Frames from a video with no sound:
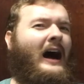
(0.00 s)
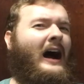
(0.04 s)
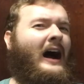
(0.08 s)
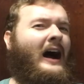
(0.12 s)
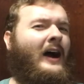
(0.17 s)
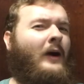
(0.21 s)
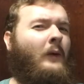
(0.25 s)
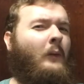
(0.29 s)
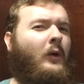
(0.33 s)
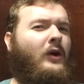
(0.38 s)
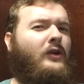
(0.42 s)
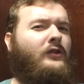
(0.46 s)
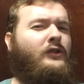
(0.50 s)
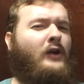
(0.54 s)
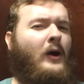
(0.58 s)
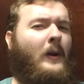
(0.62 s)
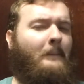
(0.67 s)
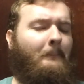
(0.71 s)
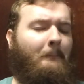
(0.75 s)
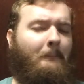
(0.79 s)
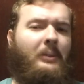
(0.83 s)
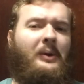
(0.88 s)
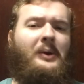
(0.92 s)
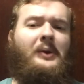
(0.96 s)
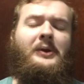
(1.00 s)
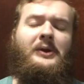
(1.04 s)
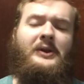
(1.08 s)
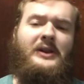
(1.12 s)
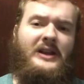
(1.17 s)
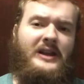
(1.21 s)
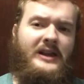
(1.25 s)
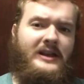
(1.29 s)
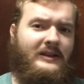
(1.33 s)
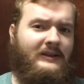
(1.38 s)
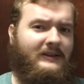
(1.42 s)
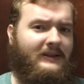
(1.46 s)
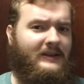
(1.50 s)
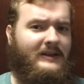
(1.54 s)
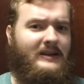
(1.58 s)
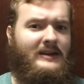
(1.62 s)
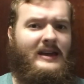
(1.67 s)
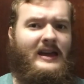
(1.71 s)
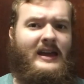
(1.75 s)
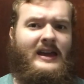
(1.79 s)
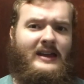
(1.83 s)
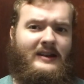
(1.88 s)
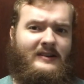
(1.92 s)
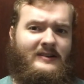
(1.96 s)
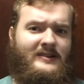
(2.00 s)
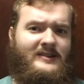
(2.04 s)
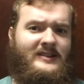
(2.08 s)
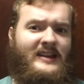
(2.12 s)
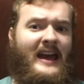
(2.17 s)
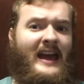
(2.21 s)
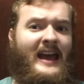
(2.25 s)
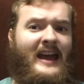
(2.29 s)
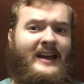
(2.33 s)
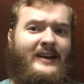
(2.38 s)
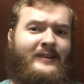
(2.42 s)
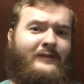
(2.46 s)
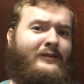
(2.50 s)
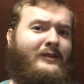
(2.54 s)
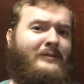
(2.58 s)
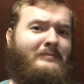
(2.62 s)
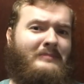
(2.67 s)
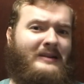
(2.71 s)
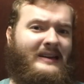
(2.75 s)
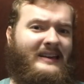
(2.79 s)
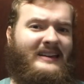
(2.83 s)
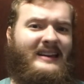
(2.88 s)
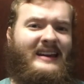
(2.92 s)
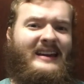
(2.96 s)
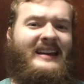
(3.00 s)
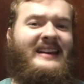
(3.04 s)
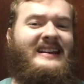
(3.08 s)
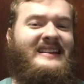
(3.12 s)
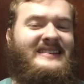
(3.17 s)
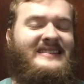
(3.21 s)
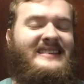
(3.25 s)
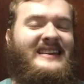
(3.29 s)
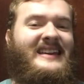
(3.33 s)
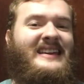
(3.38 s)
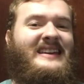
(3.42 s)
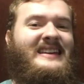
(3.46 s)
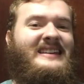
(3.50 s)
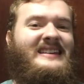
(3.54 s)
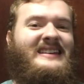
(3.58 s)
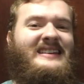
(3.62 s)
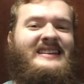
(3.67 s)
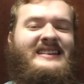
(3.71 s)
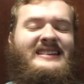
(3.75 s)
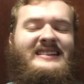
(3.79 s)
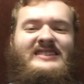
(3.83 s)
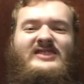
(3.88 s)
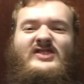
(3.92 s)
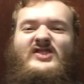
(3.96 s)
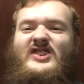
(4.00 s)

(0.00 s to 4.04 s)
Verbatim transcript: I was completely entertained from beginning to end,